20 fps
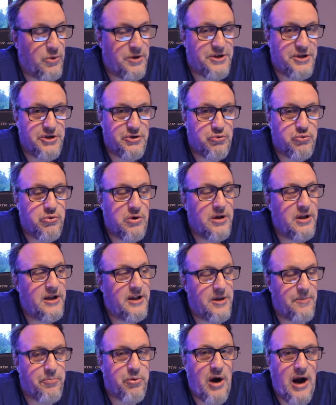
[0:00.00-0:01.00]
which is
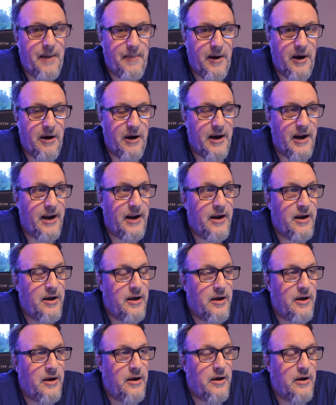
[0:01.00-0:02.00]
really the primary
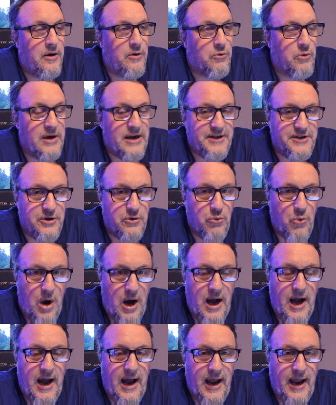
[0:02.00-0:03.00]
reason
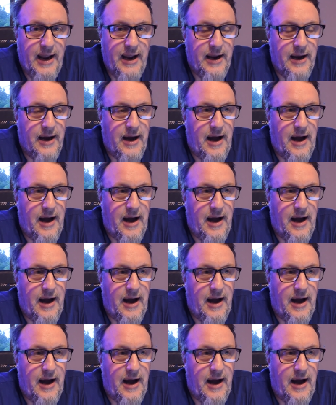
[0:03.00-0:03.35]
why